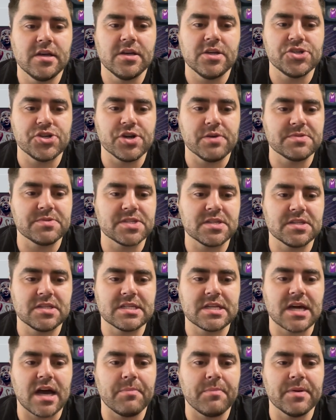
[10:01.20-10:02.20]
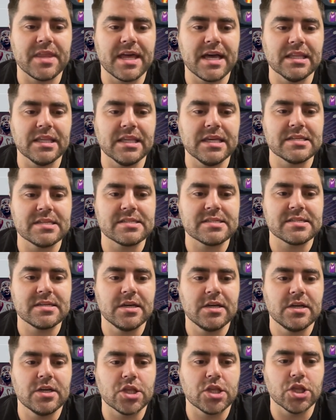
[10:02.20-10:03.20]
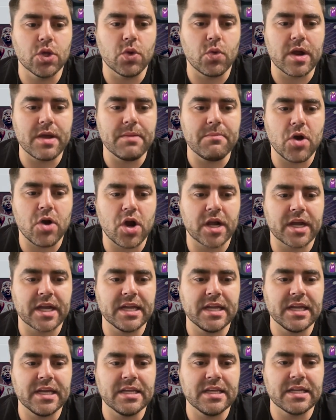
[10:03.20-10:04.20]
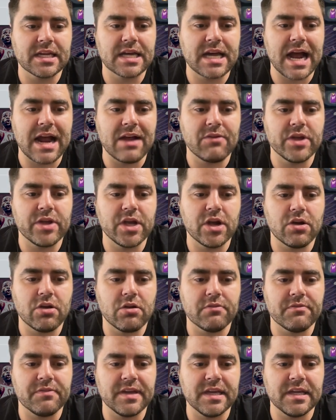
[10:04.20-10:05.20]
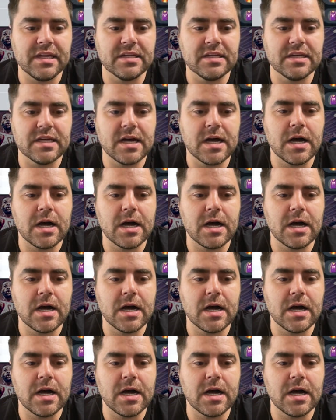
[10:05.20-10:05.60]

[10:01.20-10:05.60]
jumps to the top of that list. Lauri Markkanen, Kyrie Irving.